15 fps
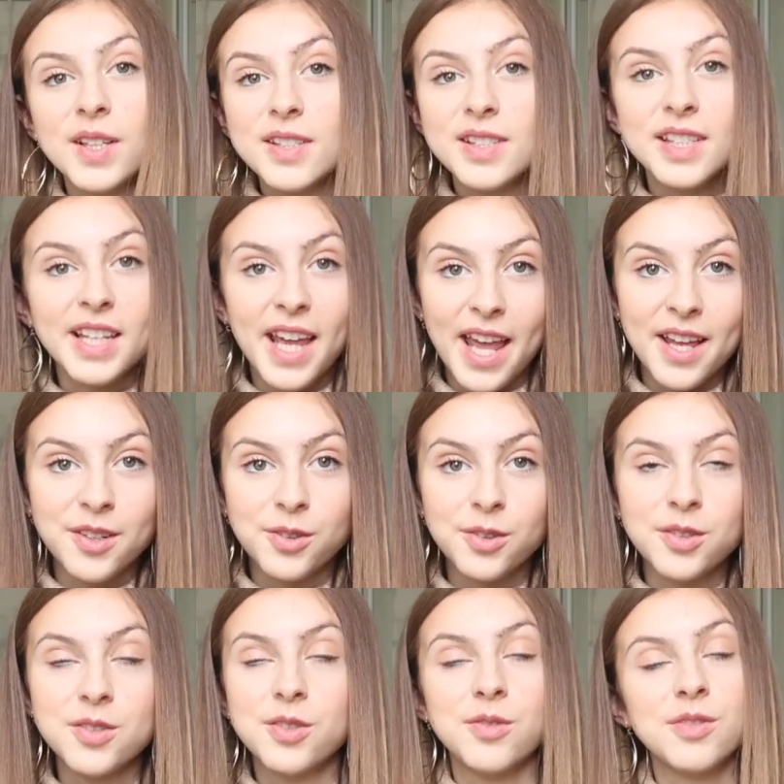Obviously
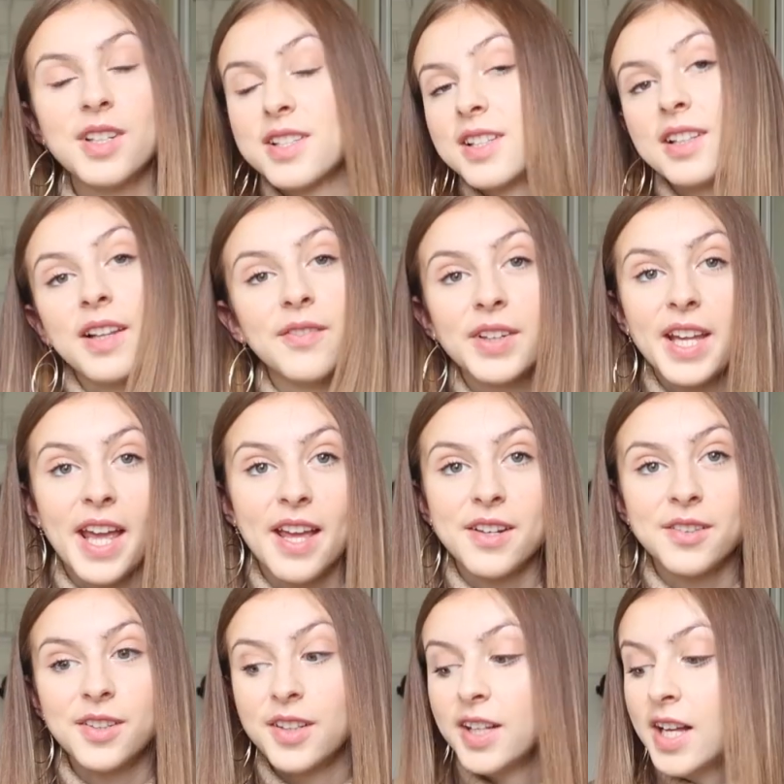candles, who doesn't love a
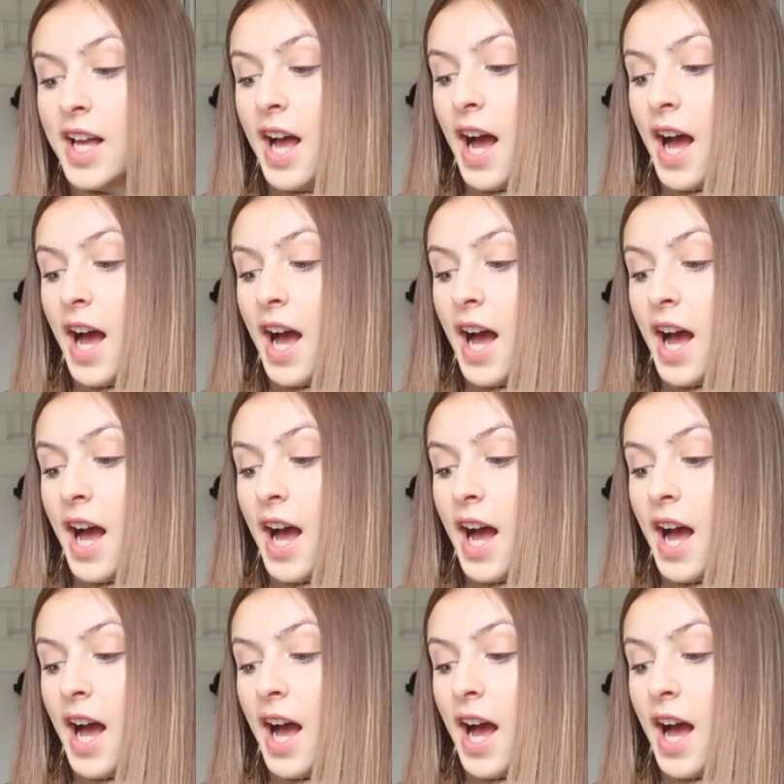candle?